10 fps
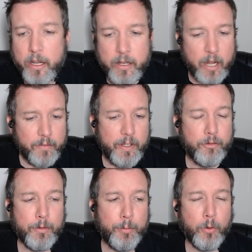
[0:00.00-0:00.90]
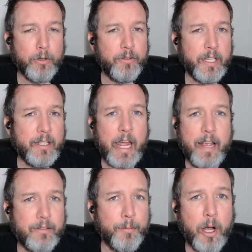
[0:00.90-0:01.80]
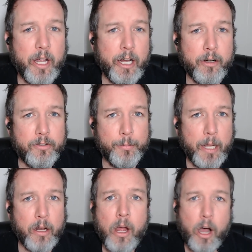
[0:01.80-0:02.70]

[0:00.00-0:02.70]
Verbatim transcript: none of these reporters think to ask Kamala Harris about